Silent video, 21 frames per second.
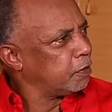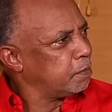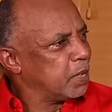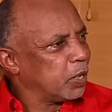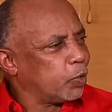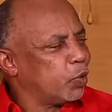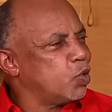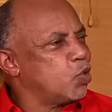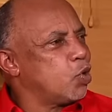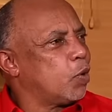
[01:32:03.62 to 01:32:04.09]
to
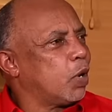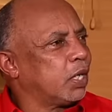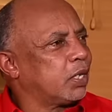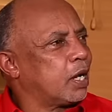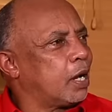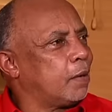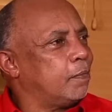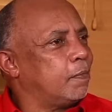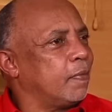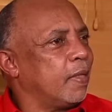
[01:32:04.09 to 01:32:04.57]
make we know what
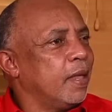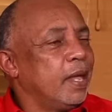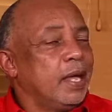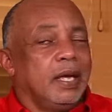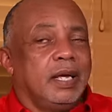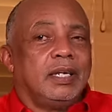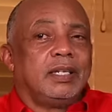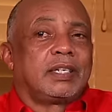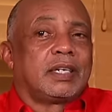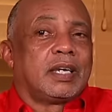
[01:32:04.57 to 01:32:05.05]
happened.
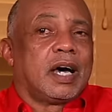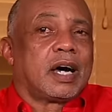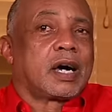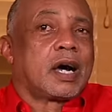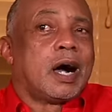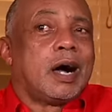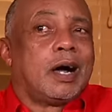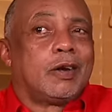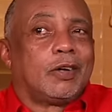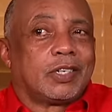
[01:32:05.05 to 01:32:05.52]
Instead of
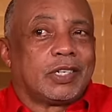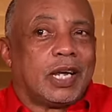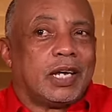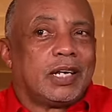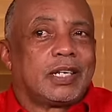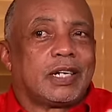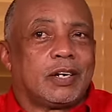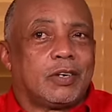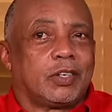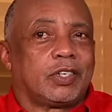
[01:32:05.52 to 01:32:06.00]
call us
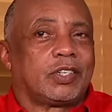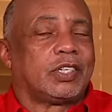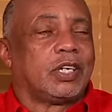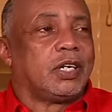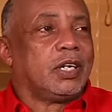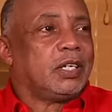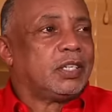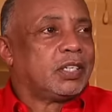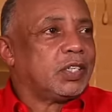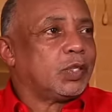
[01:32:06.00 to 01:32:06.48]
and tell us,
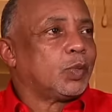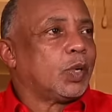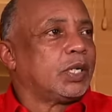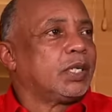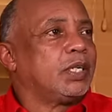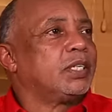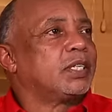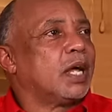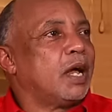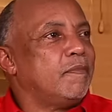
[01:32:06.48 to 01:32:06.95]
say, this is
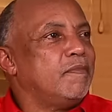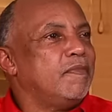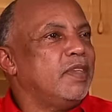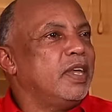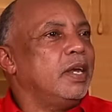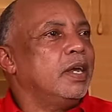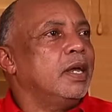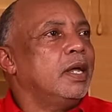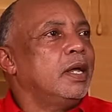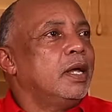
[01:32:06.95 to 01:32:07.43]
what is
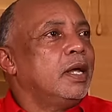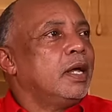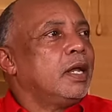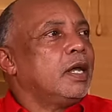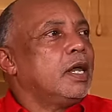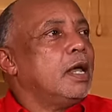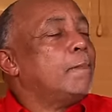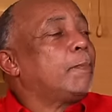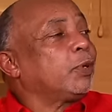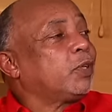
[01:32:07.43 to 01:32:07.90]
happening,
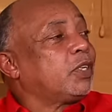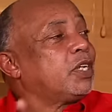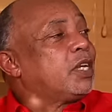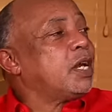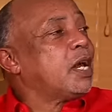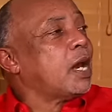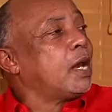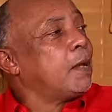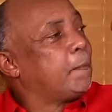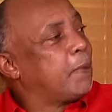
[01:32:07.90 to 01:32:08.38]
then put it
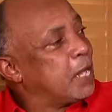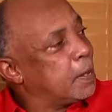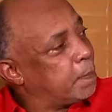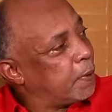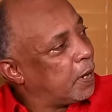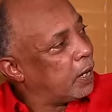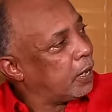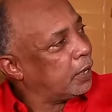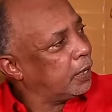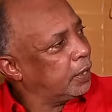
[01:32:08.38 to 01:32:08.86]
in the
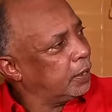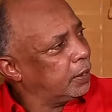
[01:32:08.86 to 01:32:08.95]
paper.